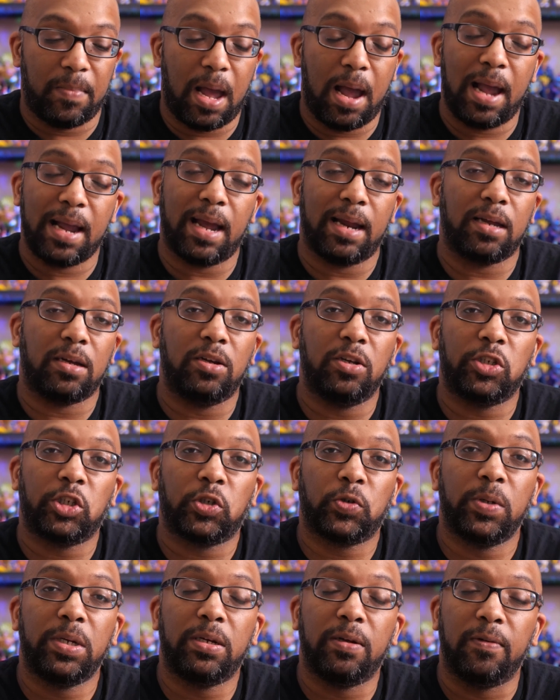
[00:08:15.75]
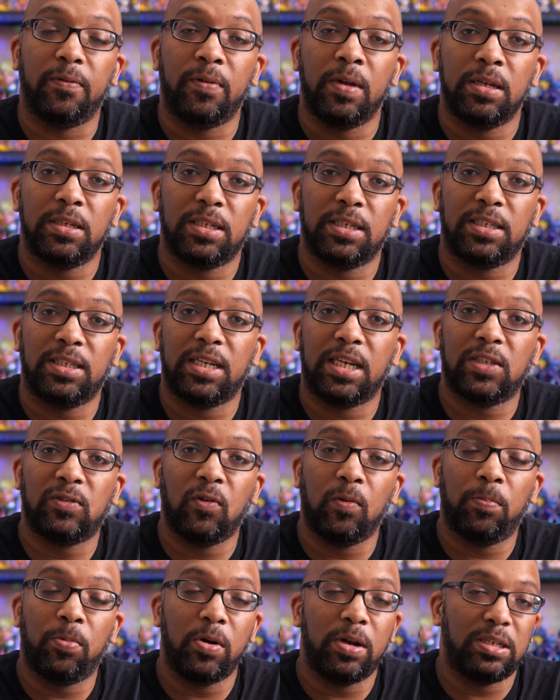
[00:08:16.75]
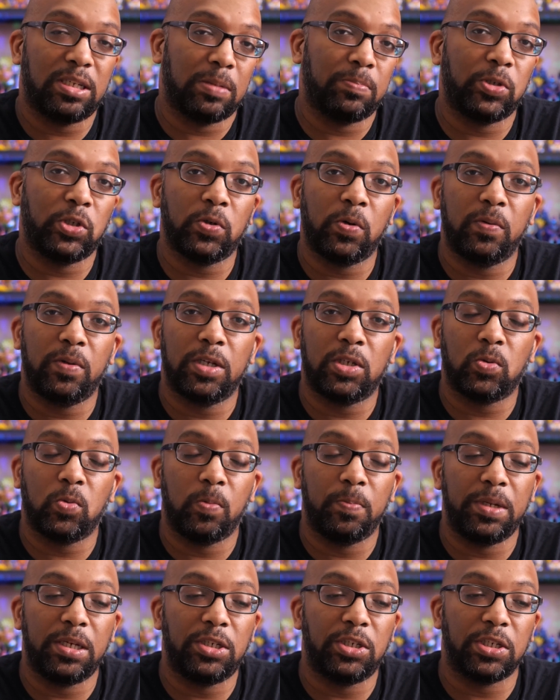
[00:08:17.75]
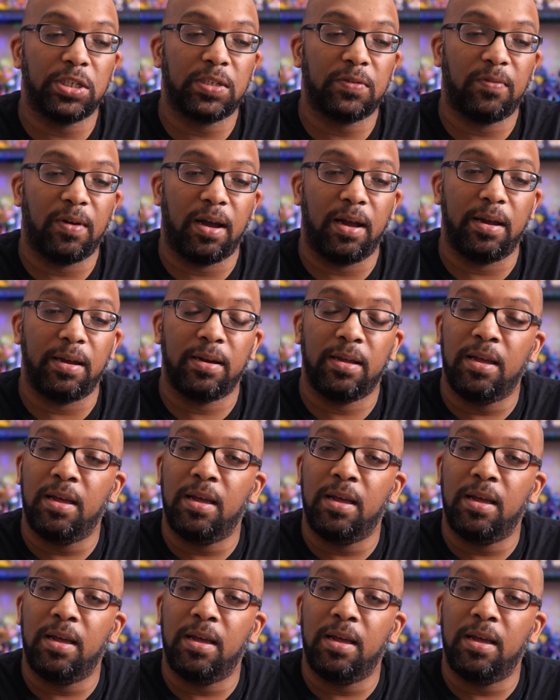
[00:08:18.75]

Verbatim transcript: I got a good streak of successful prints. I'm sure this will be just fine.